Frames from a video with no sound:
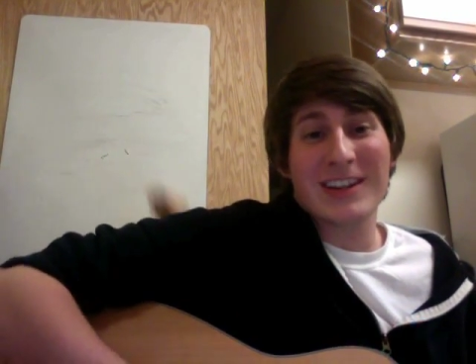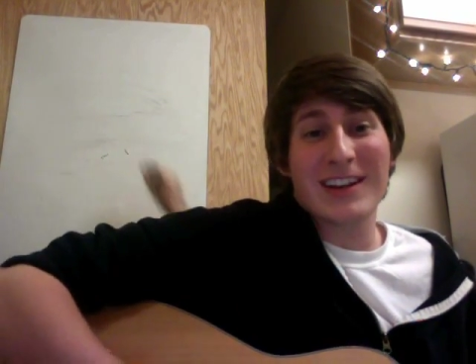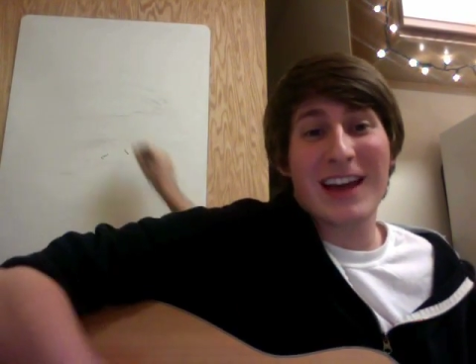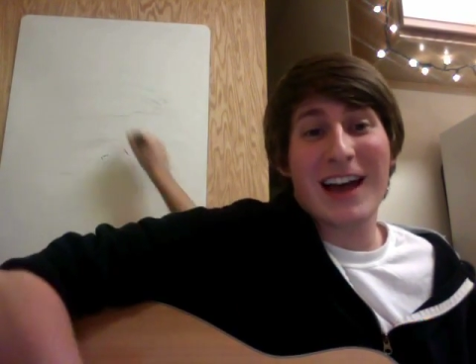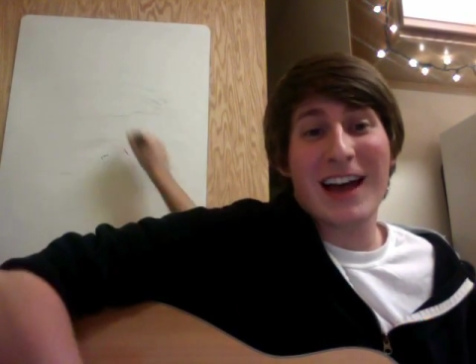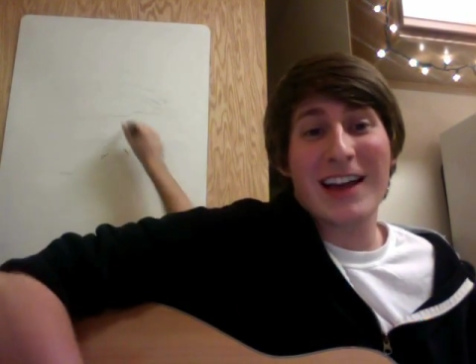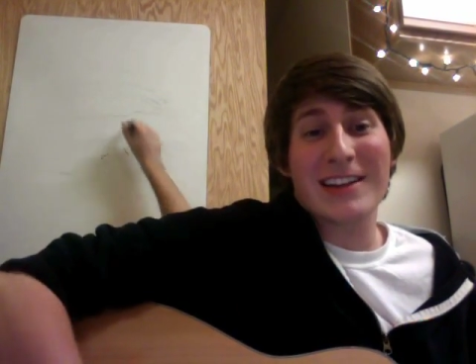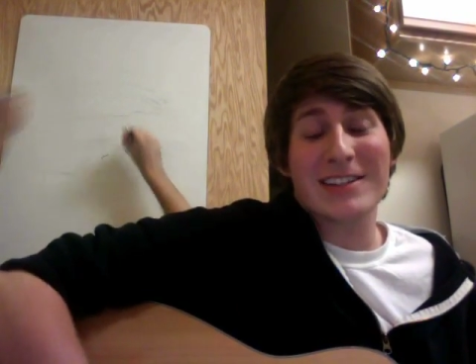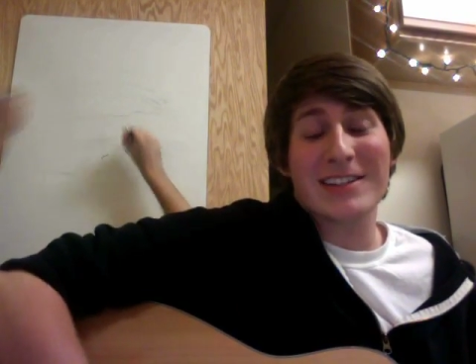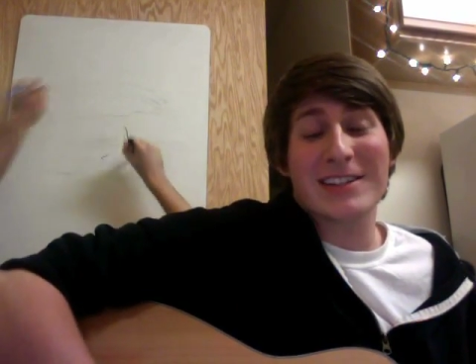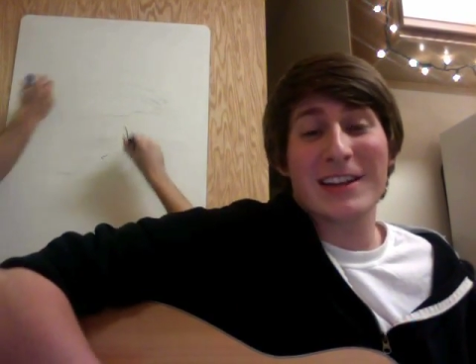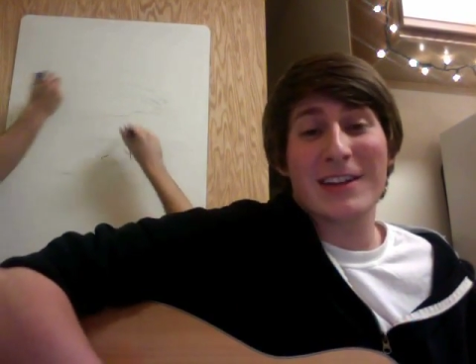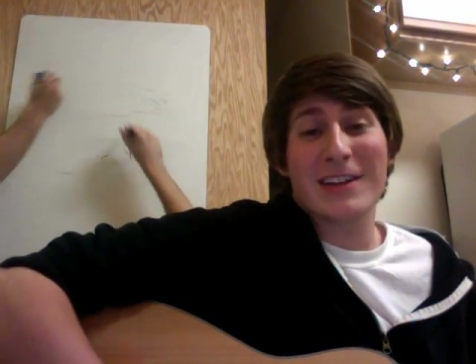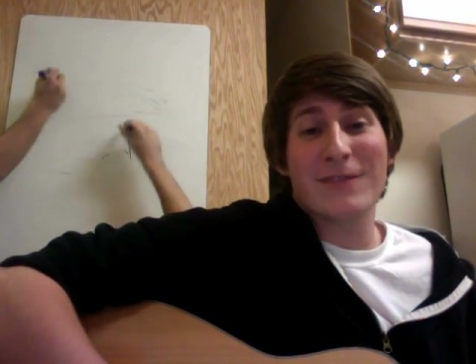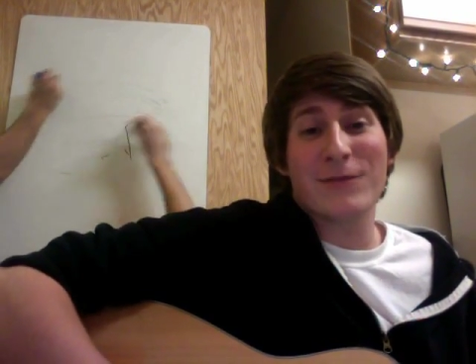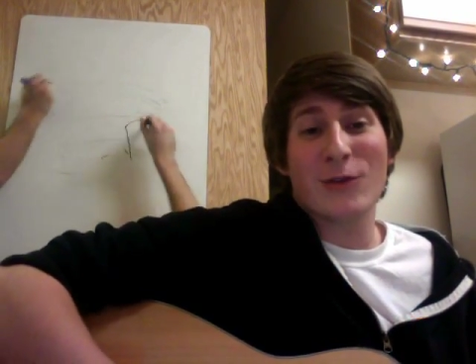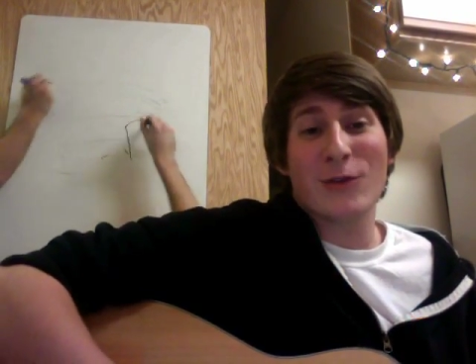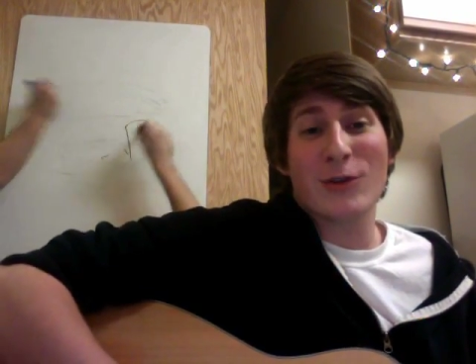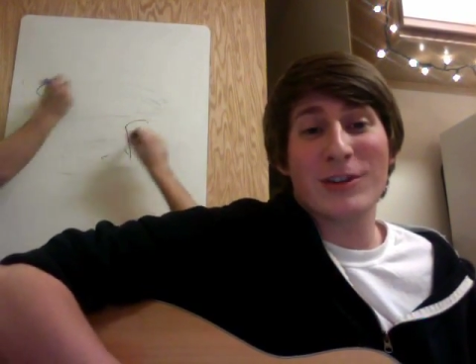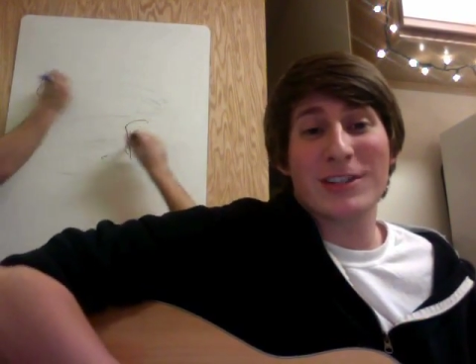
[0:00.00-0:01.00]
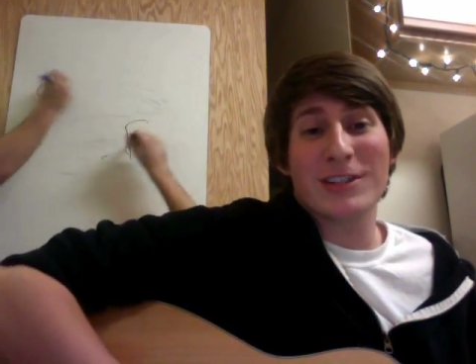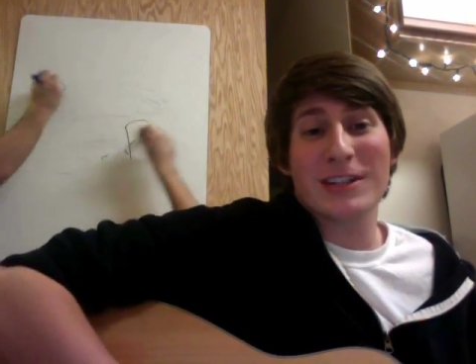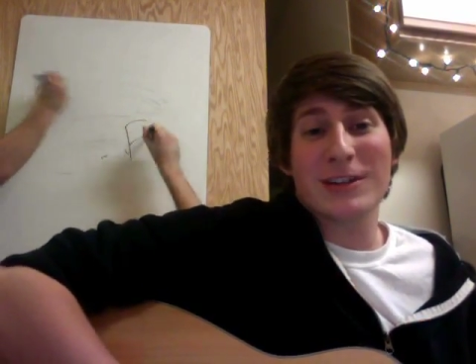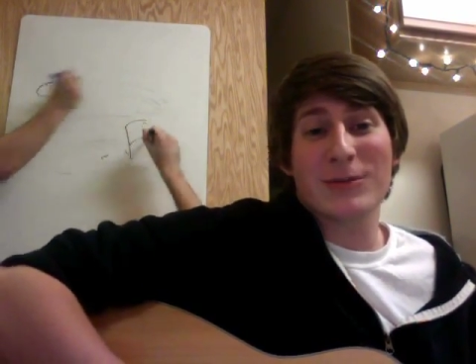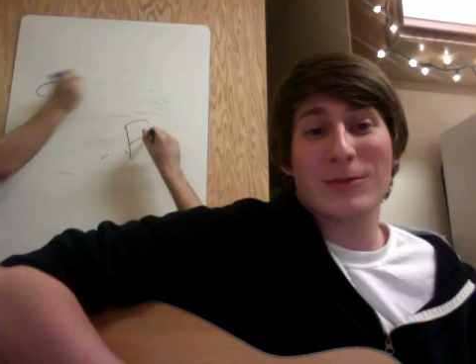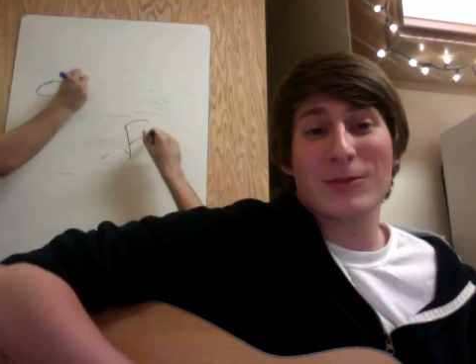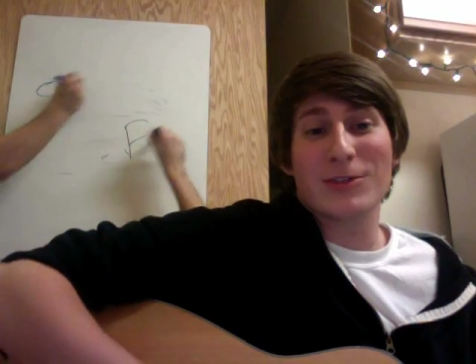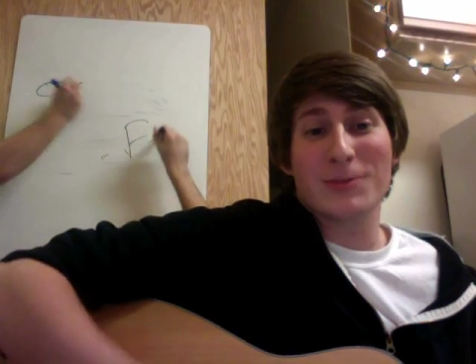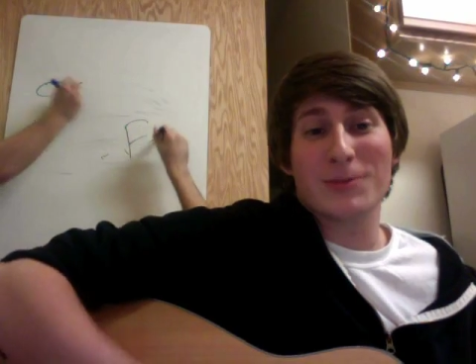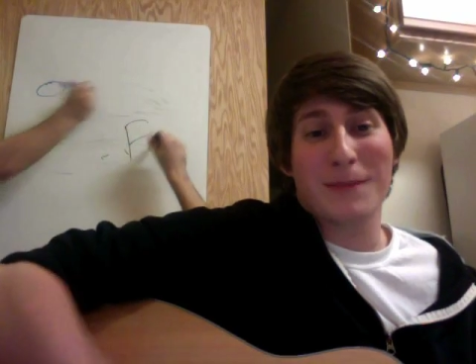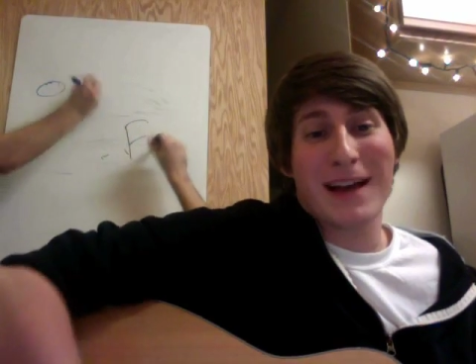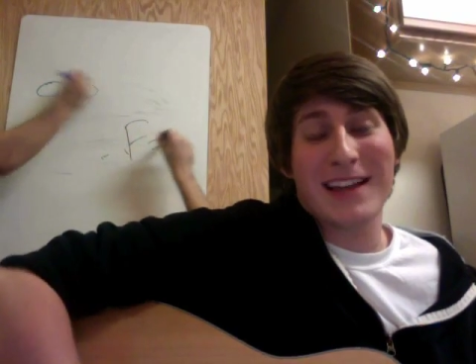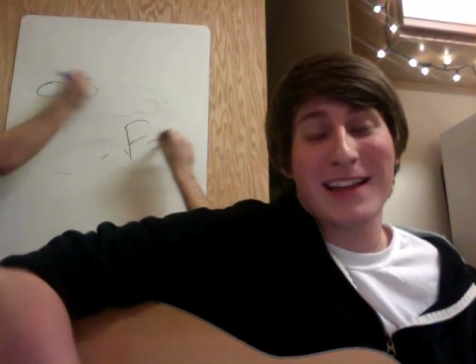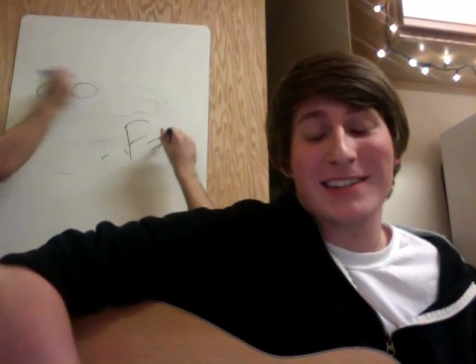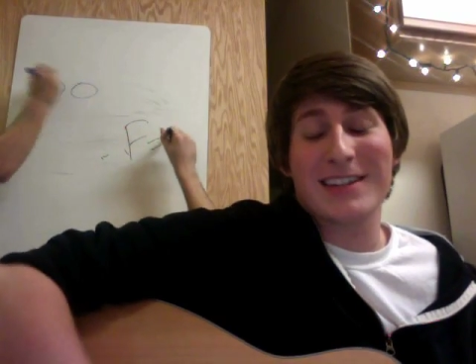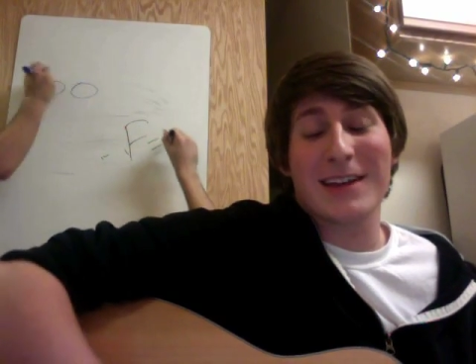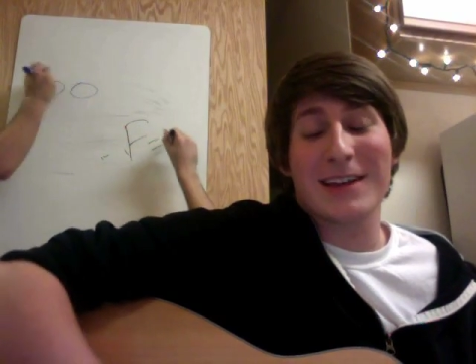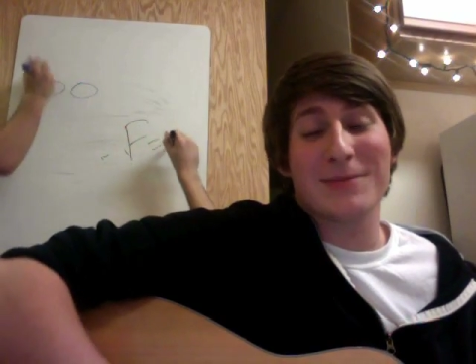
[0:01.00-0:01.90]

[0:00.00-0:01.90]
and I said force equals mass